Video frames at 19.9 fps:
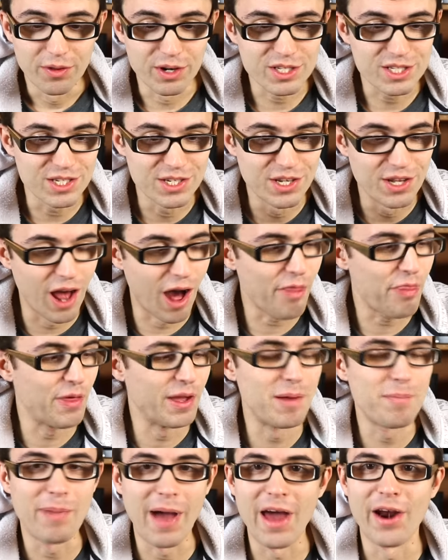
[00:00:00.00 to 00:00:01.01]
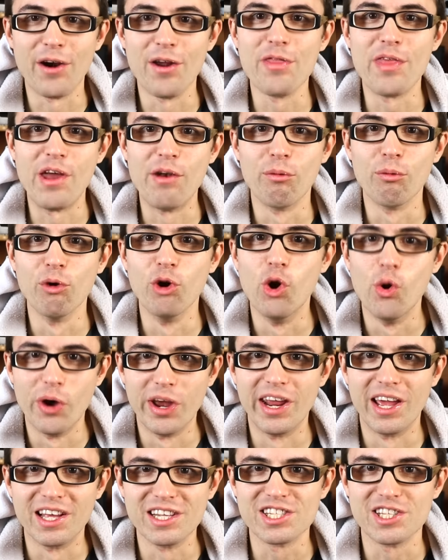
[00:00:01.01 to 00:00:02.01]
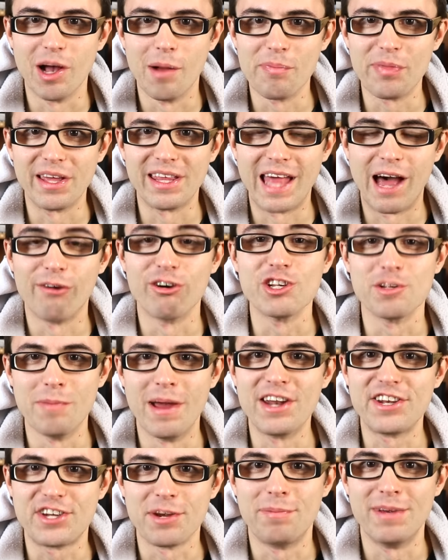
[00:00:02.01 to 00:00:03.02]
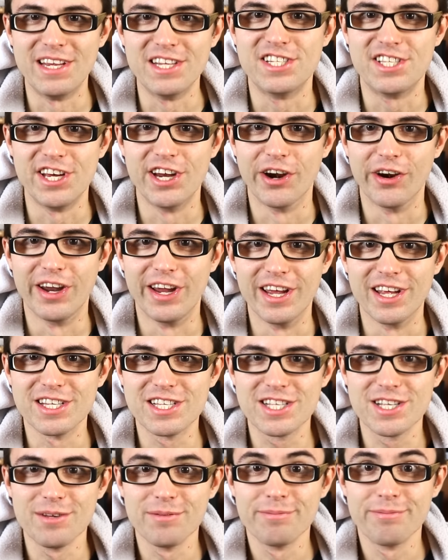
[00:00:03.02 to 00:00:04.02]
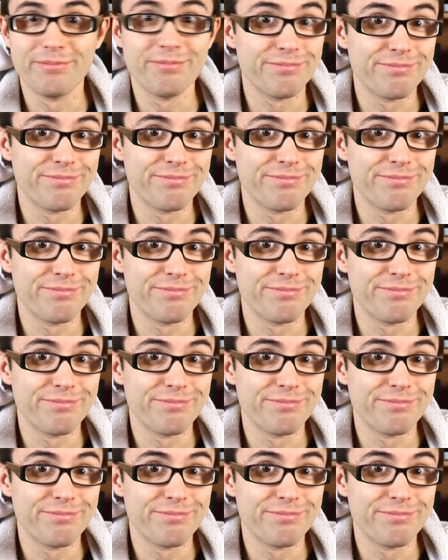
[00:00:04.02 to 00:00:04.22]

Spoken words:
there's nothing better than ruining something that was meant to be serious.